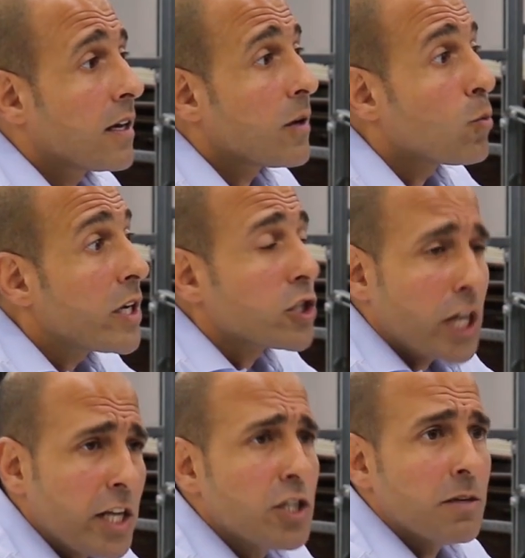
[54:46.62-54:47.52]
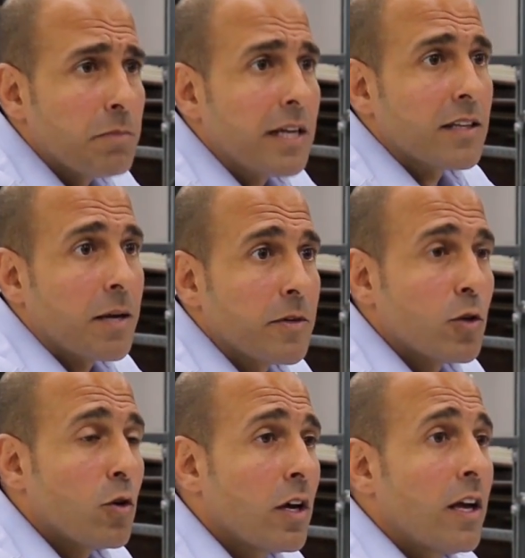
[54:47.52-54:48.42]
We're changing big time. You
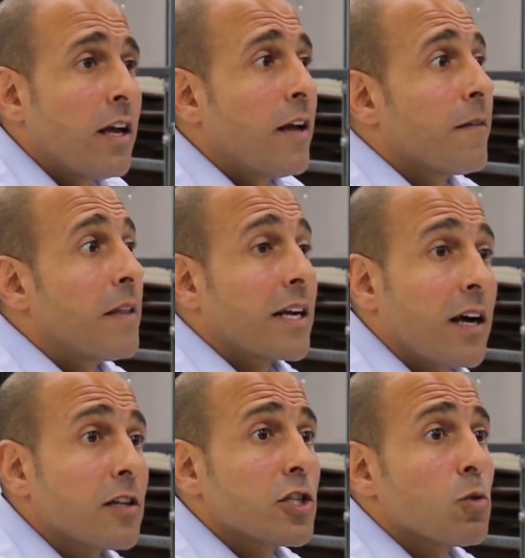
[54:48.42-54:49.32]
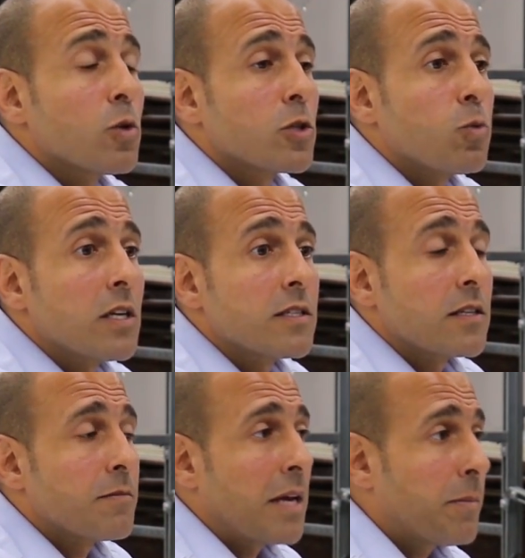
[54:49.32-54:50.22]
know, the culture which
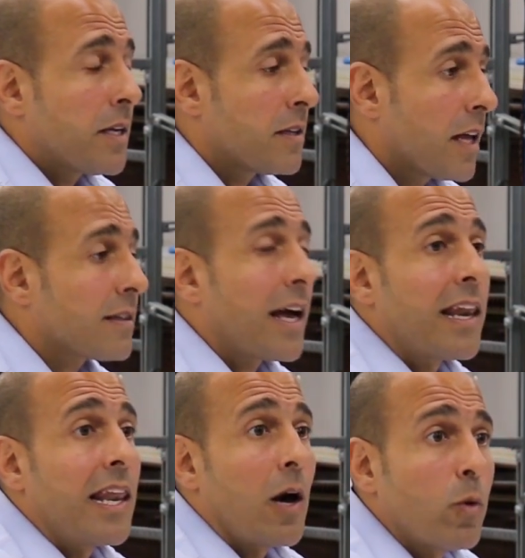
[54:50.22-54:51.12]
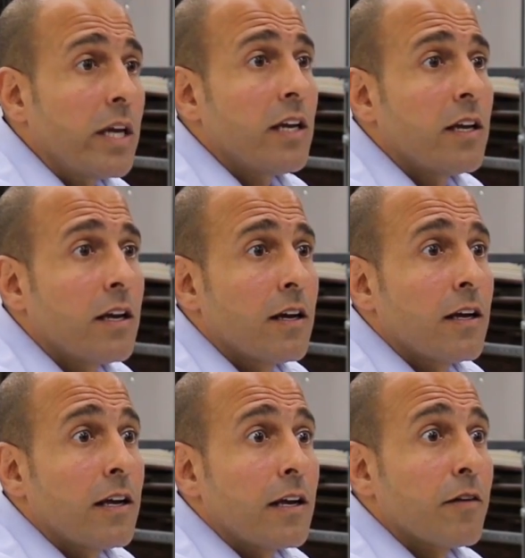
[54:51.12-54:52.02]
was maybe not allowing
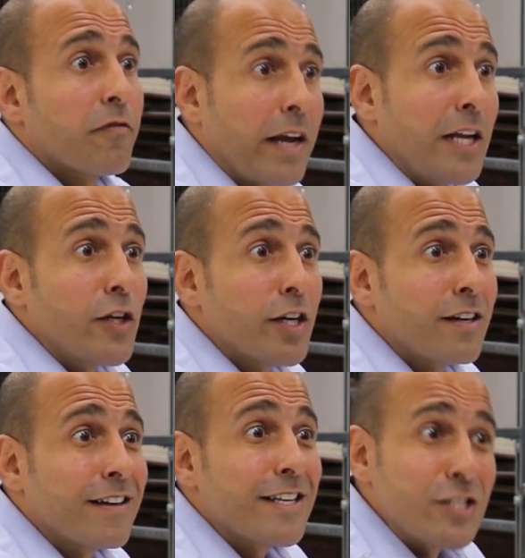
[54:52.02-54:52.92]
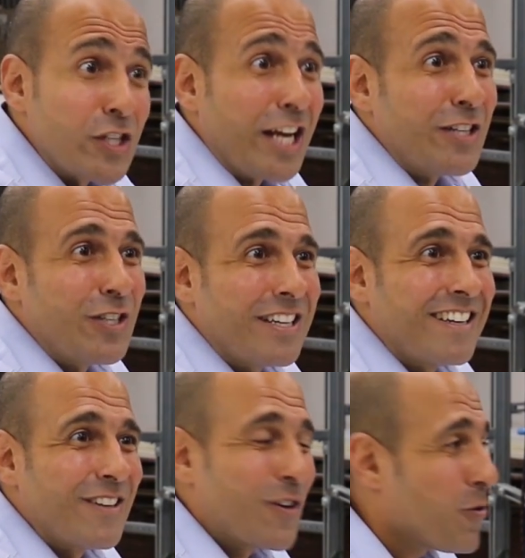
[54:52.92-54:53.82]
failure is
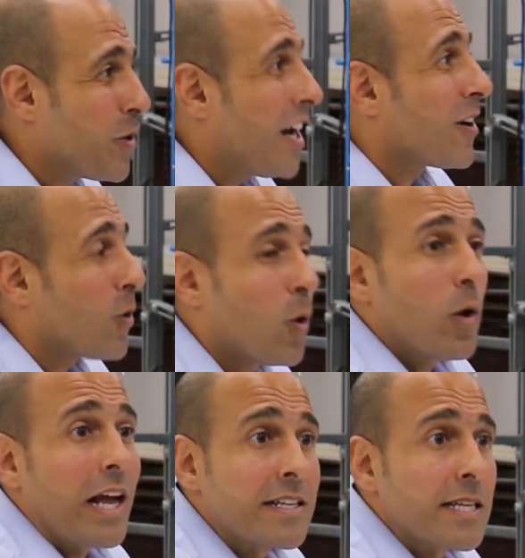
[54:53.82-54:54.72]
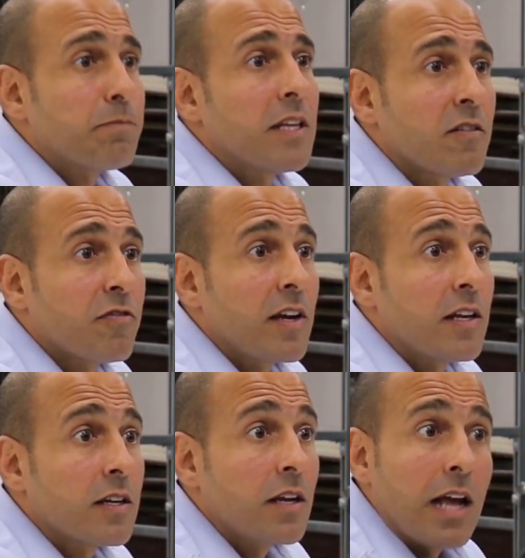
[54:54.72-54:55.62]
changing. You know, we are all accepting
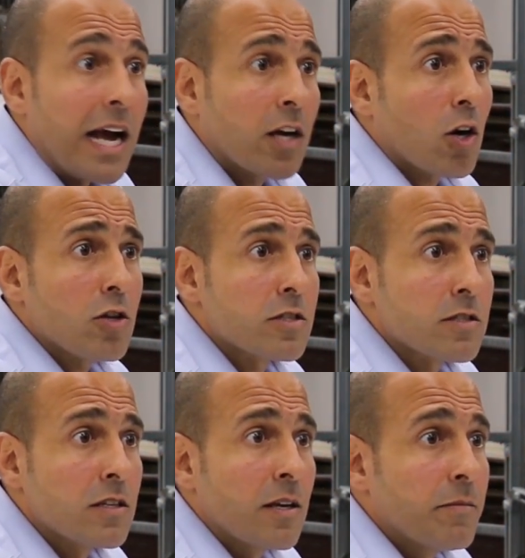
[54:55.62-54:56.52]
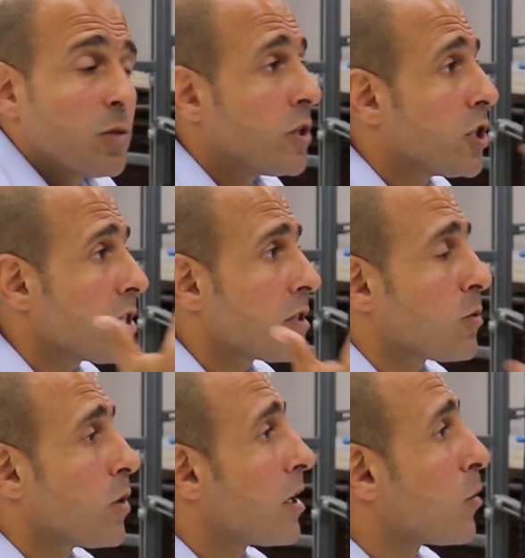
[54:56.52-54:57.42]
failure across. I mean,
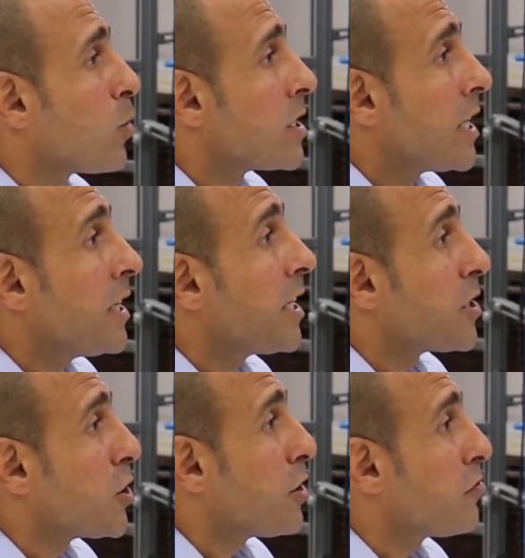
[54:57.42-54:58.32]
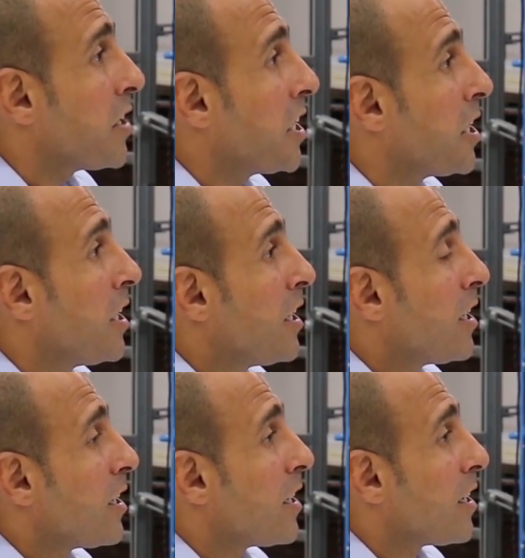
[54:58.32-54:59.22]
we're sending a survey
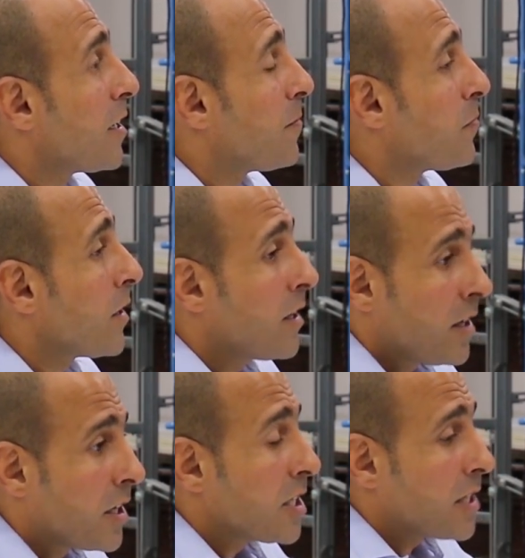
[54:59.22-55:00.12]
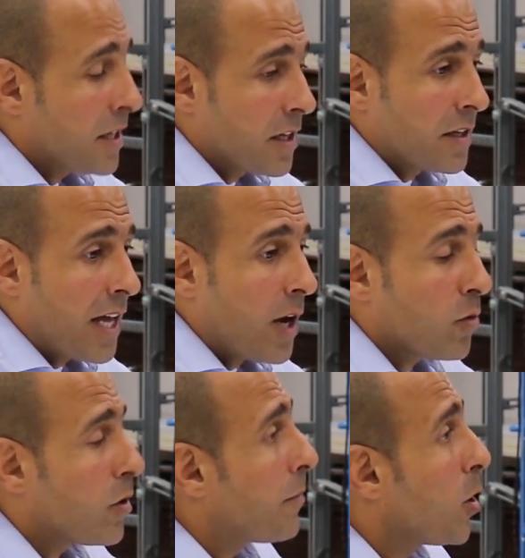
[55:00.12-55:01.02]

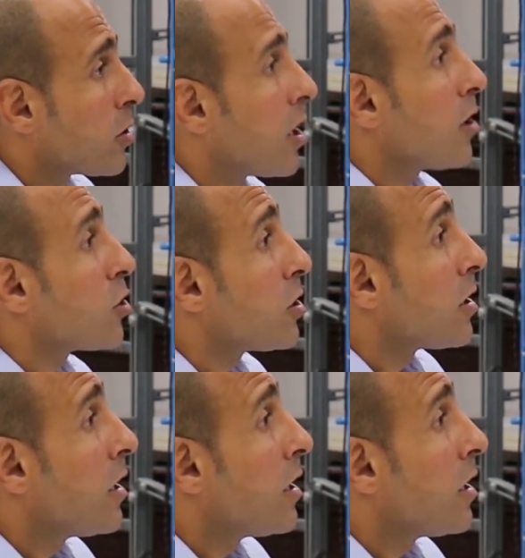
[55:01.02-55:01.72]
now about culture.